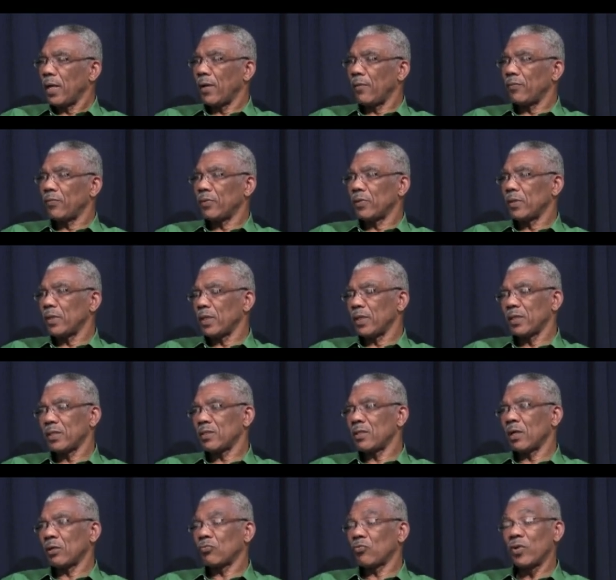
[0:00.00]
And
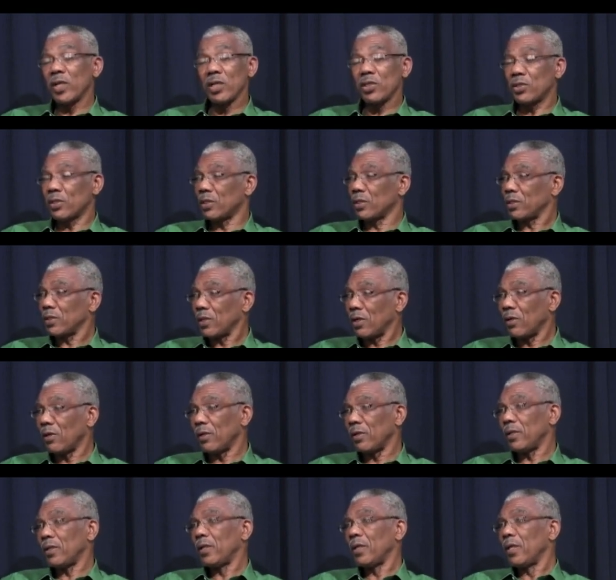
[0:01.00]
it's not racial at
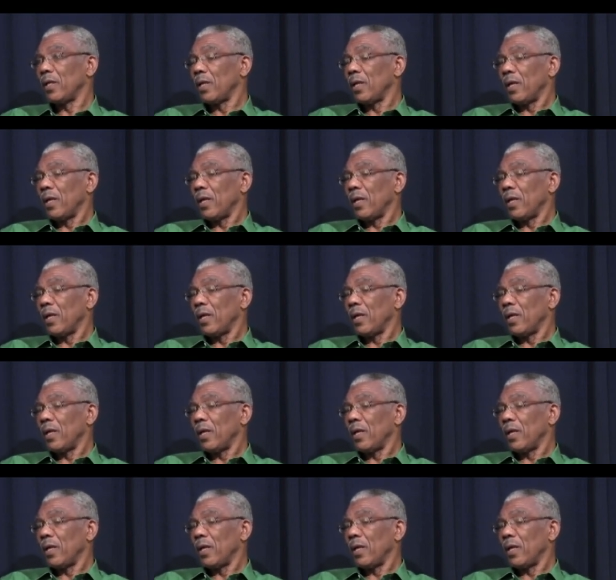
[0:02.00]
all.